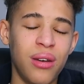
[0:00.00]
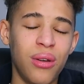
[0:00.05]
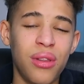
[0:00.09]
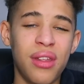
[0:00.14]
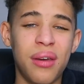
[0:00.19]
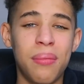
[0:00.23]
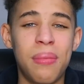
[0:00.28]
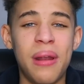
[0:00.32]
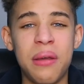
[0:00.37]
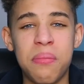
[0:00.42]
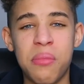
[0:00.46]
Not
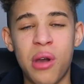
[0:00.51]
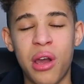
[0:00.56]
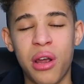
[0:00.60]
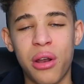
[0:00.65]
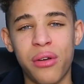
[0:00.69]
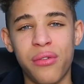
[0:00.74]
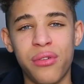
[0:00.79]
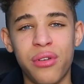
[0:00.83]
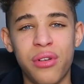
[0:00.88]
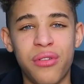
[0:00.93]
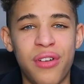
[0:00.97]
that playing
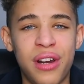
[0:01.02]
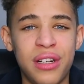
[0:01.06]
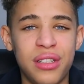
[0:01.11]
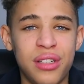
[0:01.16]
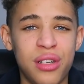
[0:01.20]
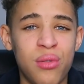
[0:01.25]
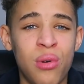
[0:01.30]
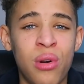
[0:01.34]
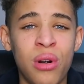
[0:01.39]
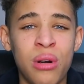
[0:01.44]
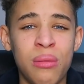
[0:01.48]
Minecraft with your friends
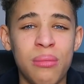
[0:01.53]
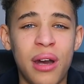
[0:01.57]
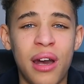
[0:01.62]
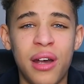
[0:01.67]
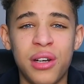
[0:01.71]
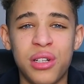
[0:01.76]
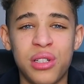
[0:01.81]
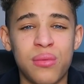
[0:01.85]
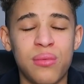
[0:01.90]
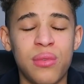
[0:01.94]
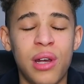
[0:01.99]
is wrong, but
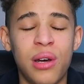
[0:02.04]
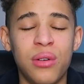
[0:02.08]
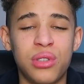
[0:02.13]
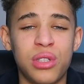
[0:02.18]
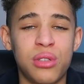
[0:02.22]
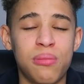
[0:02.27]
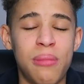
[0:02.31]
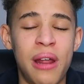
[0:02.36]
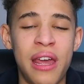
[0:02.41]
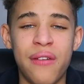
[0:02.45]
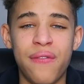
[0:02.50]
I was
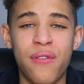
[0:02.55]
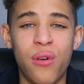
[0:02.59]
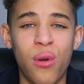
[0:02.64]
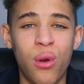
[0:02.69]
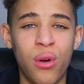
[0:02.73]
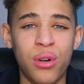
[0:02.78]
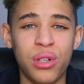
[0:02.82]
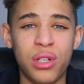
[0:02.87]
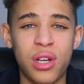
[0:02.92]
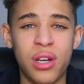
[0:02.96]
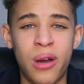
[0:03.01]
just playing for a
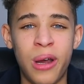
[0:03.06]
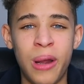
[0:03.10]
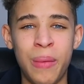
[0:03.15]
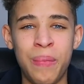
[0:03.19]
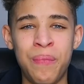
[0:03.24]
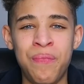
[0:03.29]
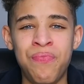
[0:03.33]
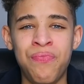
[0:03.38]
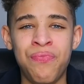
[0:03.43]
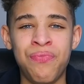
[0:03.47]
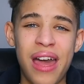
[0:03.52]
long
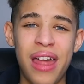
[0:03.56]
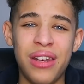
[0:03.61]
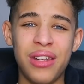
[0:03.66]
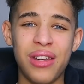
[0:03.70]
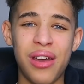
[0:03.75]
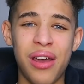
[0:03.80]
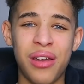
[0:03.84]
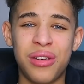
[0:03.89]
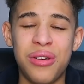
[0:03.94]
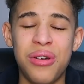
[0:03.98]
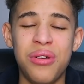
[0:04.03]
time, and
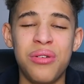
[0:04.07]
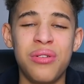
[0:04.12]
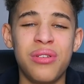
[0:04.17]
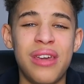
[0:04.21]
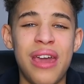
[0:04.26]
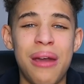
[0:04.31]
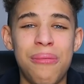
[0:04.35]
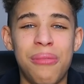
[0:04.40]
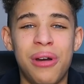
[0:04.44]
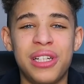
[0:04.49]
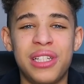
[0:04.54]
I couldn't
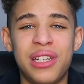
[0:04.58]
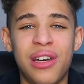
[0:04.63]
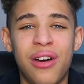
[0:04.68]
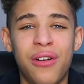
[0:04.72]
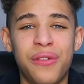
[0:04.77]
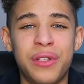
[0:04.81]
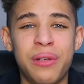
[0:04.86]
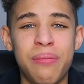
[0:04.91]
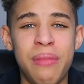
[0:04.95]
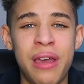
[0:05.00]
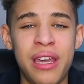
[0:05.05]
get
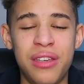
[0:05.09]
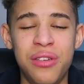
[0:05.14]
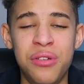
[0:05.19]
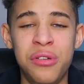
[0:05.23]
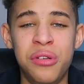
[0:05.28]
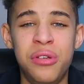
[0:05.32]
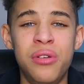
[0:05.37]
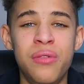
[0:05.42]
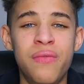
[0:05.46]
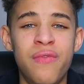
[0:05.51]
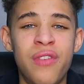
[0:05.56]
myself to make
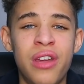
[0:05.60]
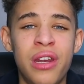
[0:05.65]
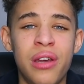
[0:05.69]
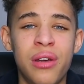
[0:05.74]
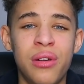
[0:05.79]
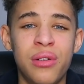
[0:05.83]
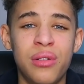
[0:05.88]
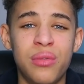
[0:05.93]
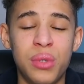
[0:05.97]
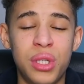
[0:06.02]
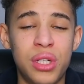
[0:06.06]
YouTube
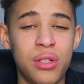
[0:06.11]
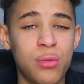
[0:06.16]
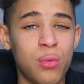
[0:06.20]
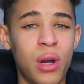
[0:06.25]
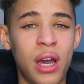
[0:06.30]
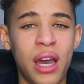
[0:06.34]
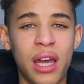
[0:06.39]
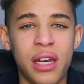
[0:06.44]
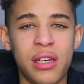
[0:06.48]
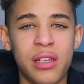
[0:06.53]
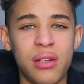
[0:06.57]
videos, which is
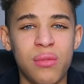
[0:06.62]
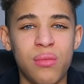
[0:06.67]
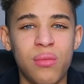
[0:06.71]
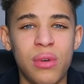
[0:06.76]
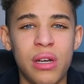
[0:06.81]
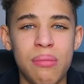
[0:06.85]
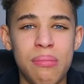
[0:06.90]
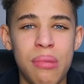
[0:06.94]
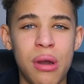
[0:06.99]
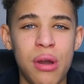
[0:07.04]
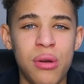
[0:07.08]
why I didn't
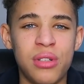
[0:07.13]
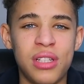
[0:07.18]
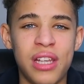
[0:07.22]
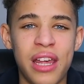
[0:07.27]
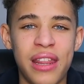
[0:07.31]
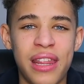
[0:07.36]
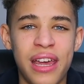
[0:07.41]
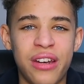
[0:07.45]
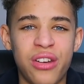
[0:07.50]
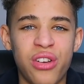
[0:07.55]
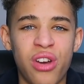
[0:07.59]
really post
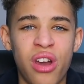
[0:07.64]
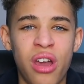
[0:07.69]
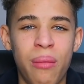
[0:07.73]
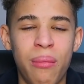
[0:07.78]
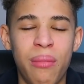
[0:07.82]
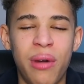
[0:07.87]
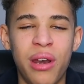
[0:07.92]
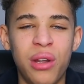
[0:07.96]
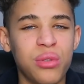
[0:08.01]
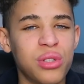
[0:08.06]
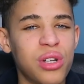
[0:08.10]
at that
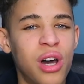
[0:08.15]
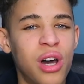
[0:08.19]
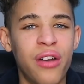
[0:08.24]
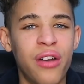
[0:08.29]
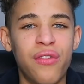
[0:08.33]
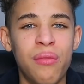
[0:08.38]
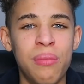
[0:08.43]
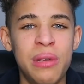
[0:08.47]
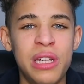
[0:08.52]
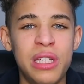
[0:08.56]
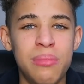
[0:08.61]
time, and it was
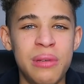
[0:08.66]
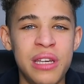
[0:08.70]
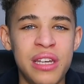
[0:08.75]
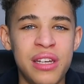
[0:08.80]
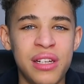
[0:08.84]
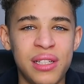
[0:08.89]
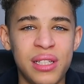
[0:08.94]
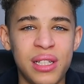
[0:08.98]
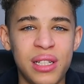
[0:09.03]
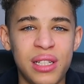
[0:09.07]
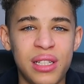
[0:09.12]
for me to be
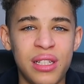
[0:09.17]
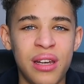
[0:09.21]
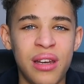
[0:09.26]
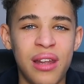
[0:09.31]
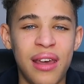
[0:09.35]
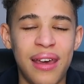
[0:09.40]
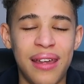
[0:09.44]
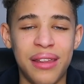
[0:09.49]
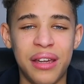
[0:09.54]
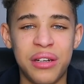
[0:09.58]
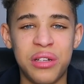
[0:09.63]

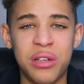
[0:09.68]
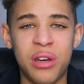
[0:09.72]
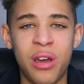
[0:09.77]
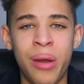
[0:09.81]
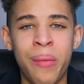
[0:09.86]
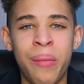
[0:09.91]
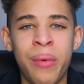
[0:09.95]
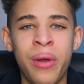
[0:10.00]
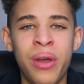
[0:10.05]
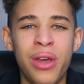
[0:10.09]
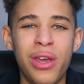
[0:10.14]
consistent at that
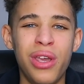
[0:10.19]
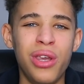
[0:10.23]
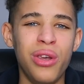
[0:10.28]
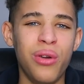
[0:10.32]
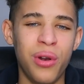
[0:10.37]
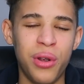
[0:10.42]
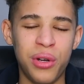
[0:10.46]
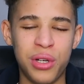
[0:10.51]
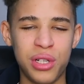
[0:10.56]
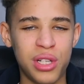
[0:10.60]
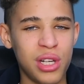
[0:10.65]
time.
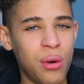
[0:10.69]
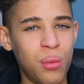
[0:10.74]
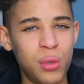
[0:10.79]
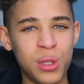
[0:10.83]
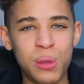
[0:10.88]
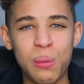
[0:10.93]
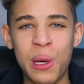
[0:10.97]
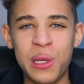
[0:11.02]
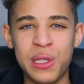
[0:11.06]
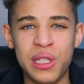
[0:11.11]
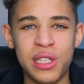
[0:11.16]
You'll notice I
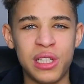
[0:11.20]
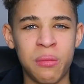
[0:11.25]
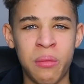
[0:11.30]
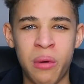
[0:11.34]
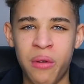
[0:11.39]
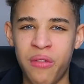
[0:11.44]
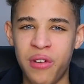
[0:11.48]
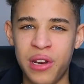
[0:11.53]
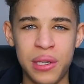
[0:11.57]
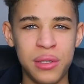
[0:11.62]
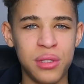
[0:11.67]
was posting some
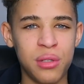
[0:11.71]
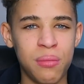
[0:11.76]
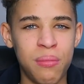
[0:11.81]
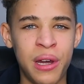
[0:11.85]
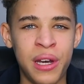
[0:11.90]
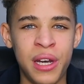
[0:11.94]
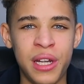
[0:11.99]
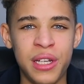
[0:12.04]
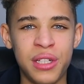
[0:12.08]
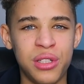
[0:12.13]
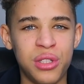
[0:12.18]
of my videos on
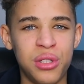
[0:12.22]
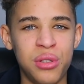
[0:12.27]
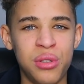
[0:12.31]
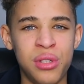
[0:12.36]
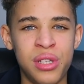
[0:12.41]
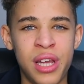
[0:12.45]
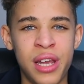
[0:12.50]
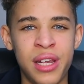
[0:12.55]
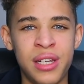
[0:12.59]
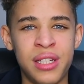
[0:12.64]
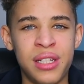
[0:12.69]
Mondays and
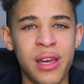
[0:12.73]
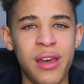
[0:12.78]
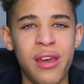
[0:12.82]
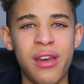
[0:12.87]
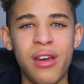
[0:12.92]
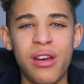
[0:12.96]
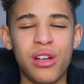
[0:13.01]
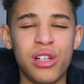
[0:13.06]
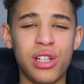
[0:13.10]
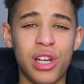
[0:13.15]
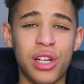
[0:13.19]
Tuesdays,
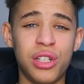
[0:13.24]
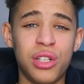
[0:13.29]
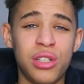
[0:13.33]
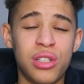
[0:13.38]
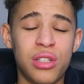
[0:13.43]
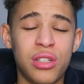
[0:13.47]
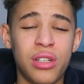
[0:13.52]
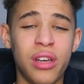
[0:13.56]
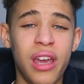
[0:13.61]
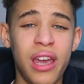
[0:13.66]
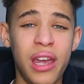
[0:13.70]

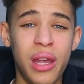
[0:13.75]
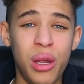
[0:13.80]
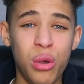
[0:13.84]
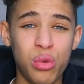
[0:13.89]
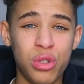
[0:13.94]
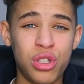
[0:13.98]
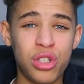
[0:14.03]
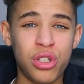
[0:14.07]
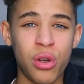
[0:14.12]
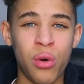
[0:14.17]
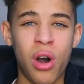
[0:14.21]
because it
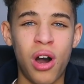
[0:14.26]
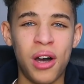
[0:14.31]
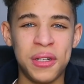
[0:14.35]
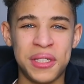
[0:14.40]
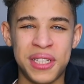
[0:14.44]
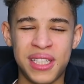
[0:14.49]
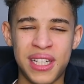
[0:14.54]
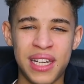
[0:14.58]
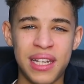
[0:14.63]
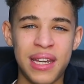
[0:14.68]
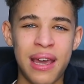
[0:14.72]
was so hard
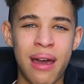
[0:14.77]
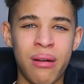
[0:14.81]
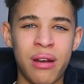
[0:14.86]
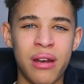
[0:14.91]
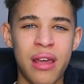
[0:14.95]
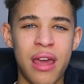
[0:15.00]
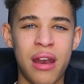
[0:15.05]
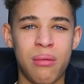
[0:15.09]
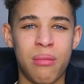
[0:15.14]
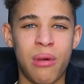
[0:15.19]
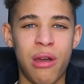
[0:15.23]
to sit down
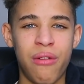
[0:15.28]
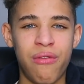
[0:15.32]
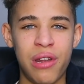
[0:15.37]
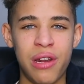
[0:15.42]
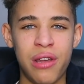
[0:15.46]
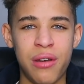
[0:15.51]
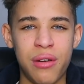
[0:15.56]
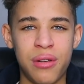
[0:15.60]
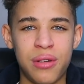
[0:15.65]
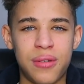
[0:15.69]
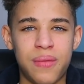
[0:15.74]
and edit my
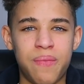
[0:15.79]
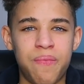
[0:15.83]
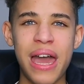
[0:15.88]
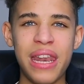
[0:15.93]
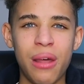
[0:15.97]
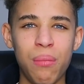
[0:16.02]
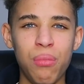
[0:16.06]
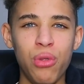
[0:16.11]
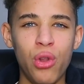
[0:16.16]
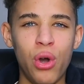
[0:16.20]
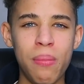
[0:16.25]
videos.
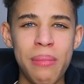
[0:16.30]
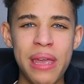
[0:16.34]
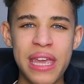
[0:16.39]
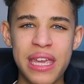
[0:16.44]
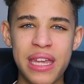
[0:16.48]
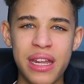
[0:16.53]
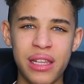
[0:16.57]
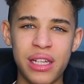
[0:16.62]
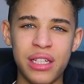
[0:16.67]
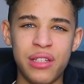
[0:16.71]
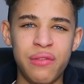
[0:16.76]
And I'm not
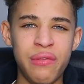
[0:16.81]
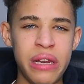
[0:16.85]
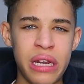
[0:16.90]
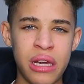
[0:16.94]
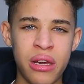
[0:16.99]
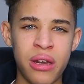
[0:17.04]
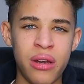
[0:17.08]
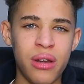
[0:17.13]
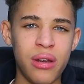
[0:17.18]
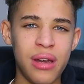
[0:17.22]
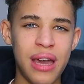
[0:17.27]
making this
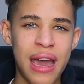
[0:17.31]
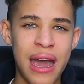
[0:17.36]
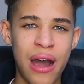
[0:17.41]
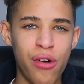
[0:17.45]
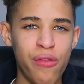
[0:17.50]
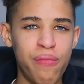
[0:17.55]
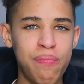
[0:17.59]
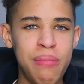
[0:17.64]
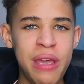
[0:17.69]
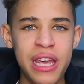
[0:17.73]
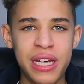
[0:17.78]
video
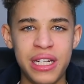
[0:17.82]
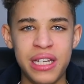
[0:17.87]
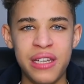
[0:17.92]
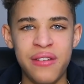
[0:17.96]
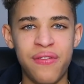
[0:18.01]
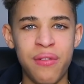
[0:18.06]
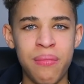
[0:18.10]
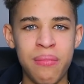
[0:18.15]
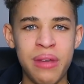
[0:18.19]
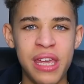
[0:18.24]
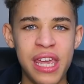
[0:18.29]
out of pity
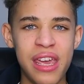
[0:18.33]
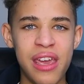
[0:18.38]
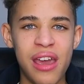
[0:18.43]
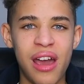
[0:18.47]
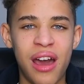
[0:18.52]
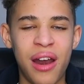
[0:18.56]
for me.